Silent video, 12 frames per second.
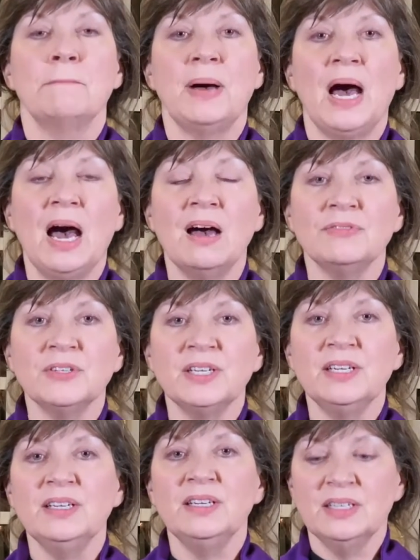
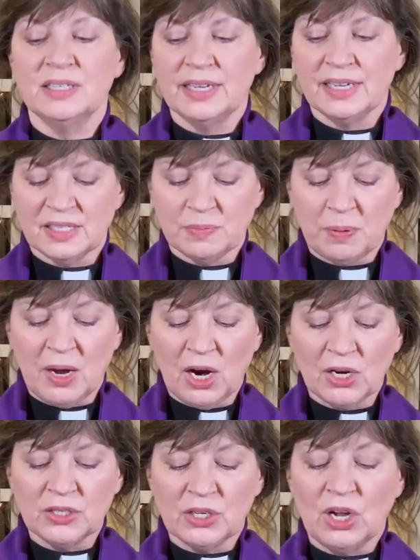poverty is
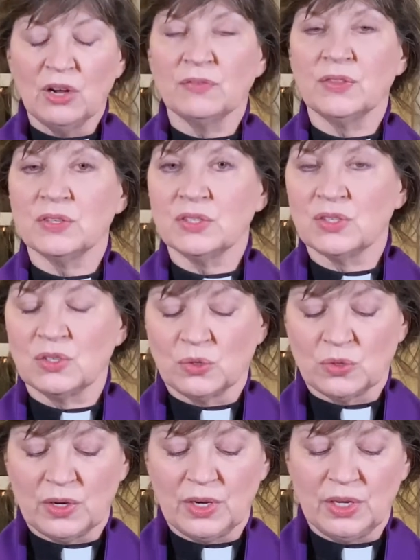part of the
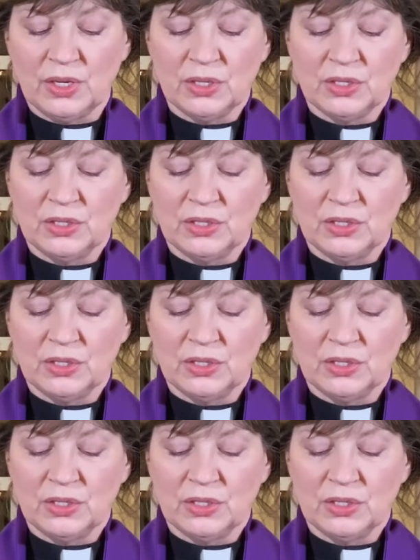story.